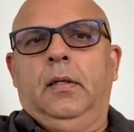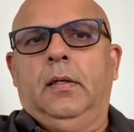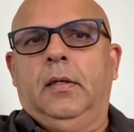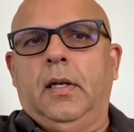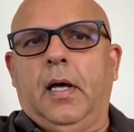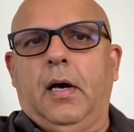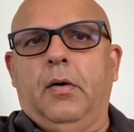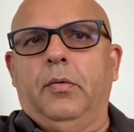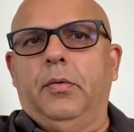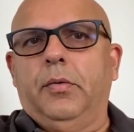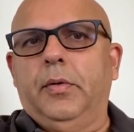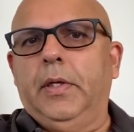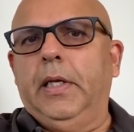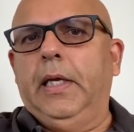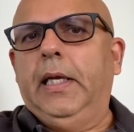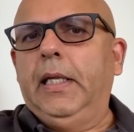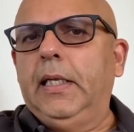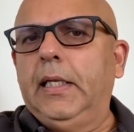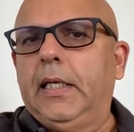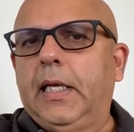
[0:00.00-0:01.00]
Now,
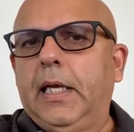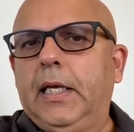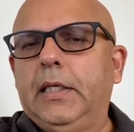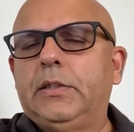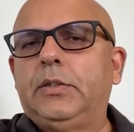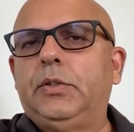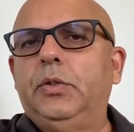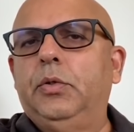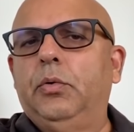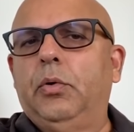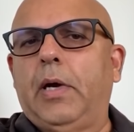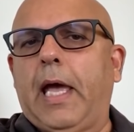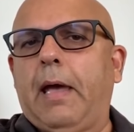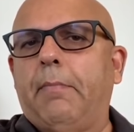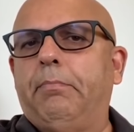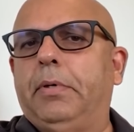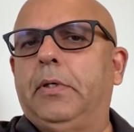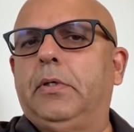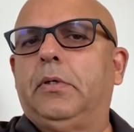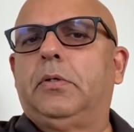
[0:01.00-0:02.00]
in case you
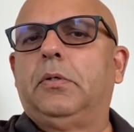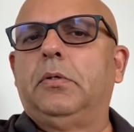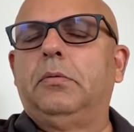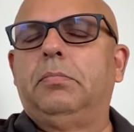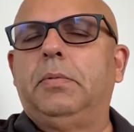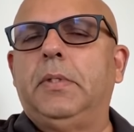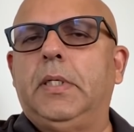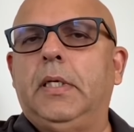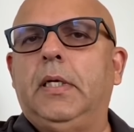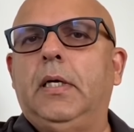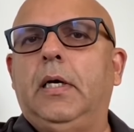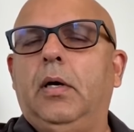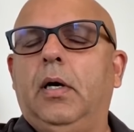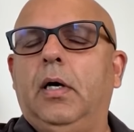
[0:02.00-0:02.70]
happen to be